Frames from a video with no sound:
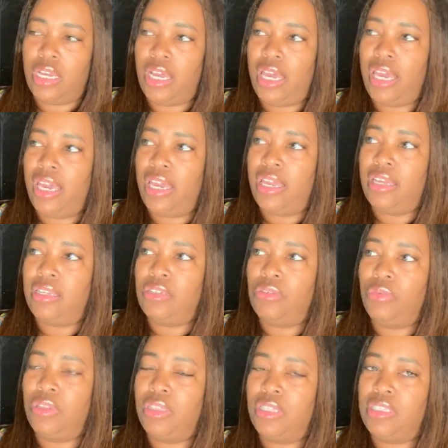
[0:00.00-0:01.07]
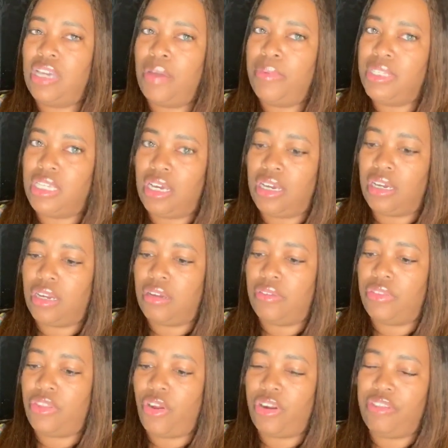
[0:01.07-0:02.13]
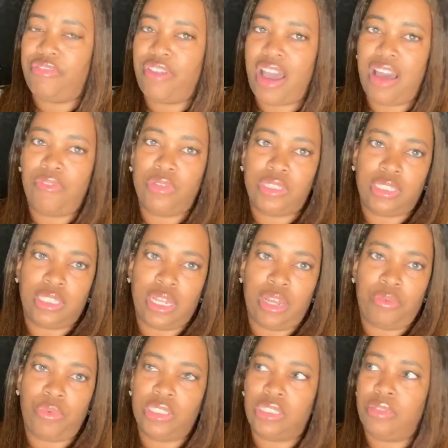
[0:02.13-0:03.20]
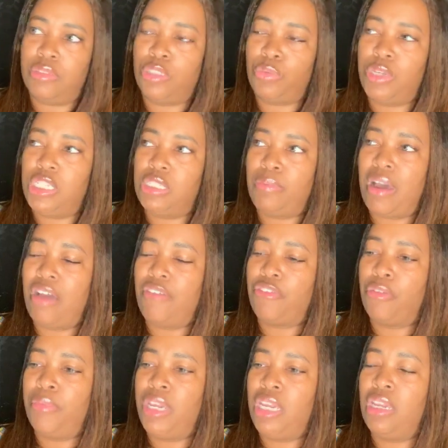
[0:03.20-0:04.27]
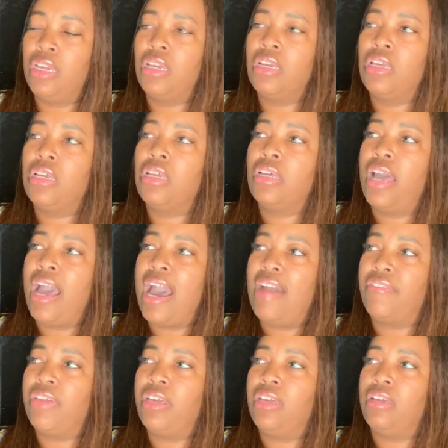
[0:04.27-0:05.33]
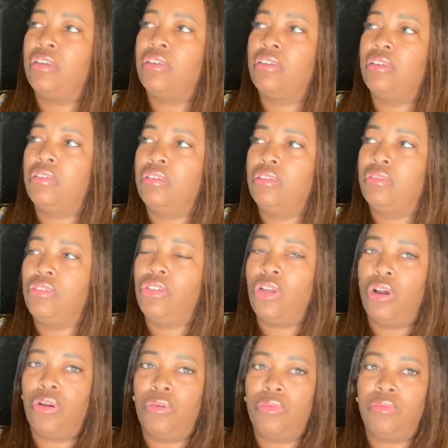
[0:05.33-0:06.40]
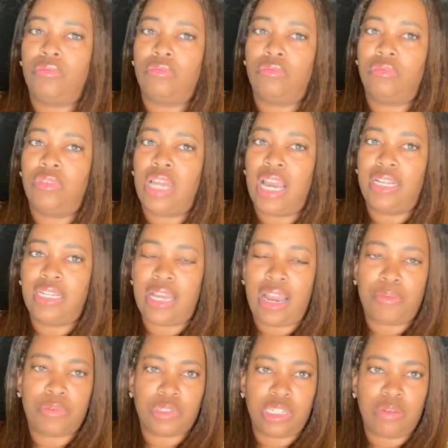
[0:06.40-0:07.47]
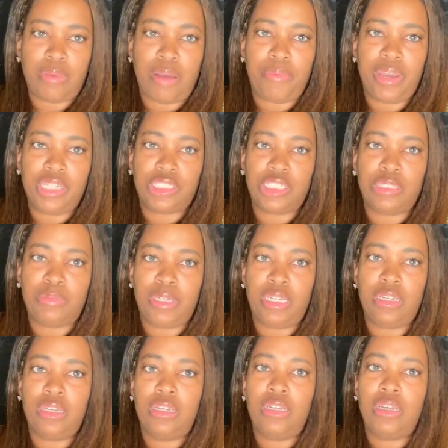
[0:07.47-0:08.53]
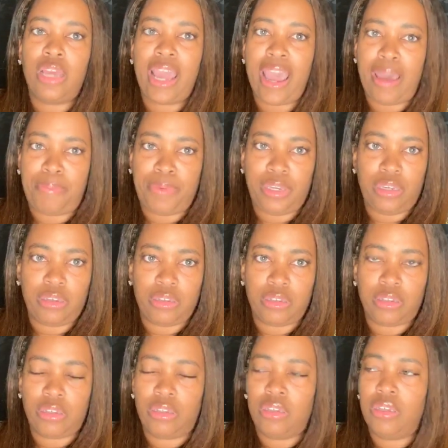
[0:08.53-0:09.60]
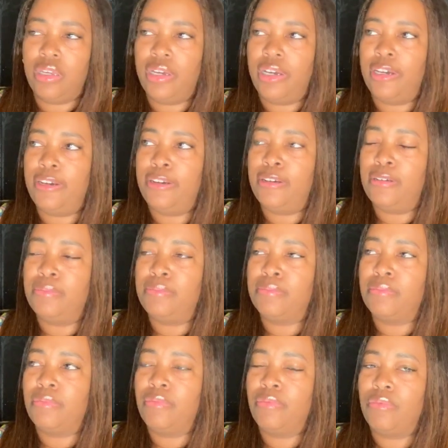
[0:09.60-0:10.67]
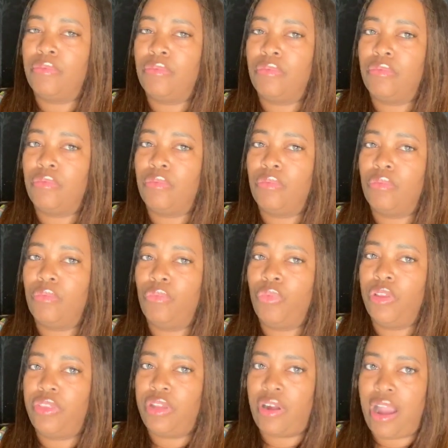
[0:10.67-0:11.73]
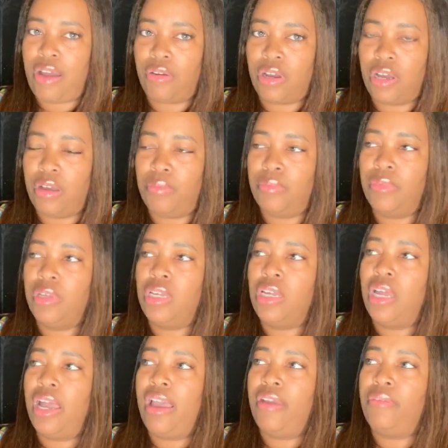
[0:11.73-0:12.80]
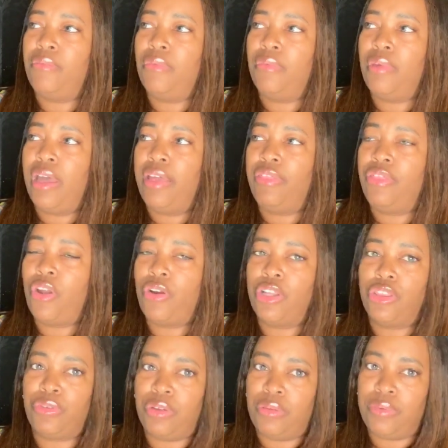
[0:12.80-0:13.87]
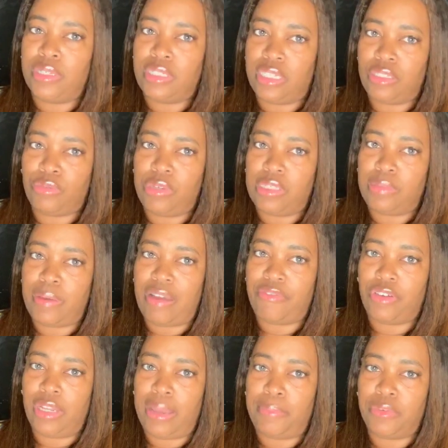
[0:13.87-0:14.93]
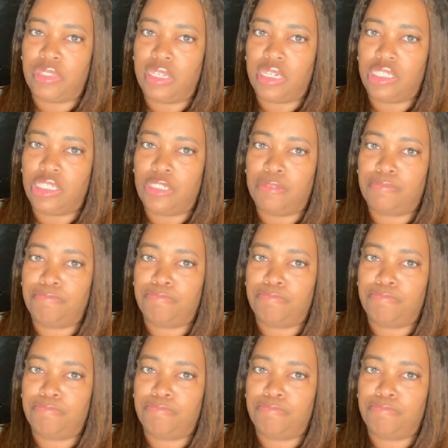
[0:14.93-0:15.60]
And with the tummy tuck, 35 was that was the sweet spot for me having, you know, 99% of my patients be happy um, with their outcome. And and 33 was the sweet spot for liposuction.